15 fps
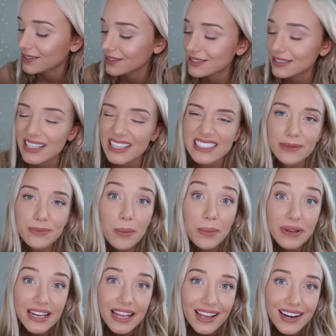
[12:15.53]
A slice of
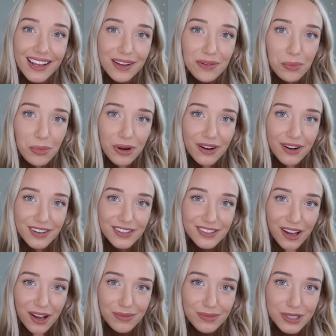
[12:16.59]
banana and put it on
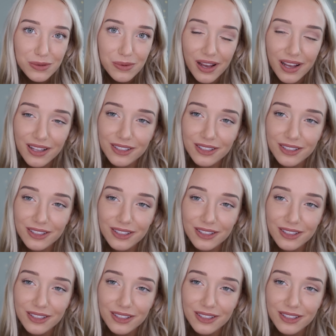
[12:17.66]
top as well.